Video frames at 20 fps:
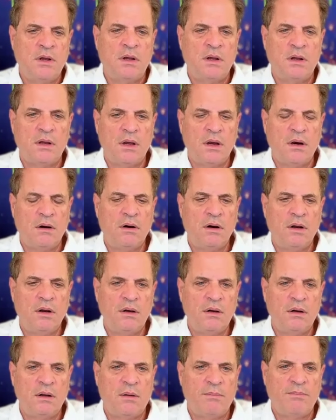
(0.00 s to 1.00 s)
All
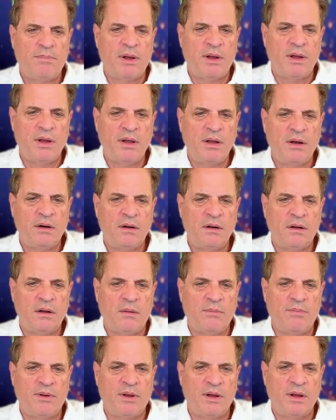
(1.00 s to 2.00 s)
right, I'll buy it.
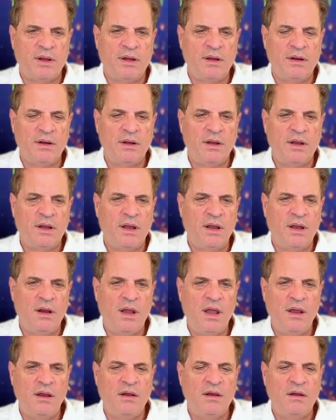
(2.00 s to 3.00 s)
I'll buy it. And
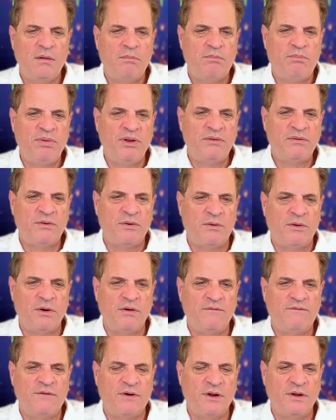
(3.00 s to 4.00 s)
hey,
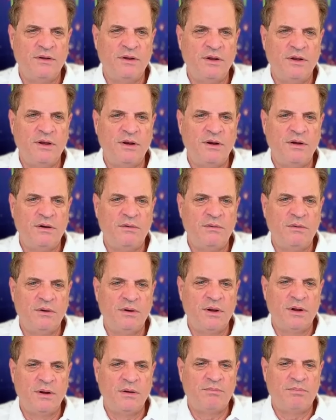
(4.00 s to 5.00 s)
Bitcoin finally. I know we're
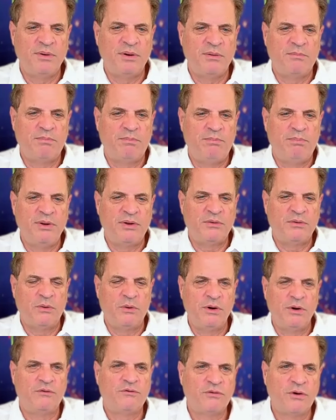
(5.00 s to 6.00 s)
not big
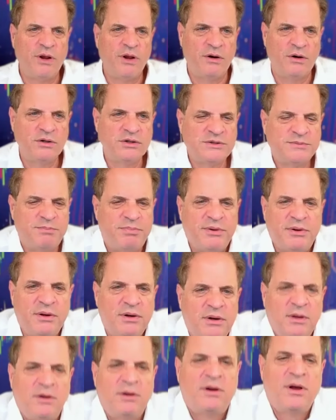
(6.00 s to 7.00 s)
Bitcoin traders,
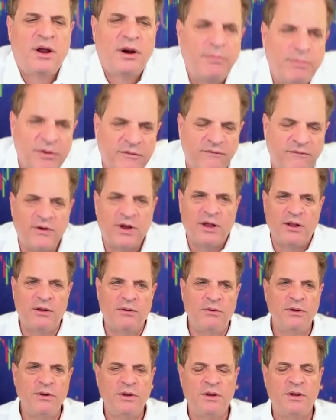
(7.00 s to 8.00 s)
but you got to be
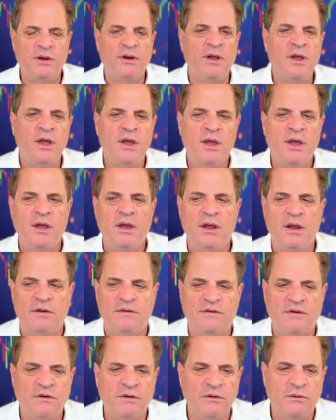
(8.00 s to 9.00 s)
following it.
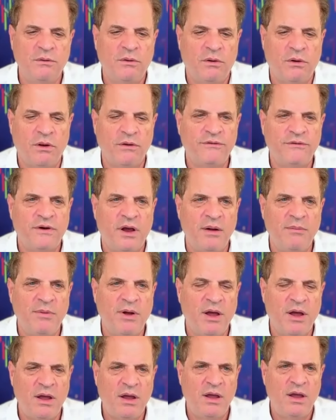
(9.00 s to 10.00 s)
Hits a yeah. new all-time
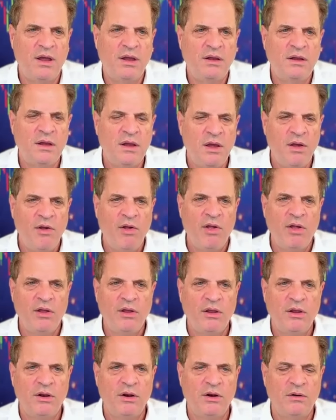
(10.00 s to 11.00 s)
high.
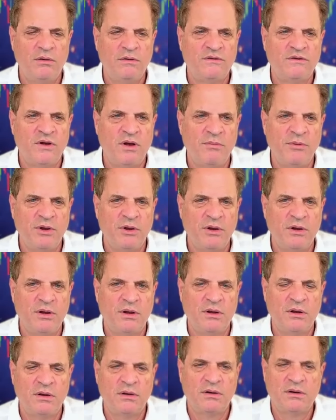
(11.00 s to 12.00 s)
You know, it's coming
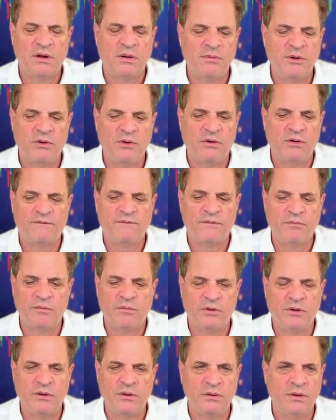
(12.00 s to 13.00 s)
uh coming off
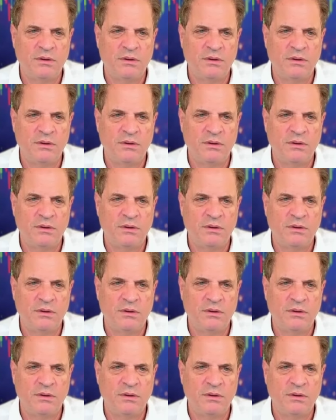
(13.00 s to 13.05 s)
from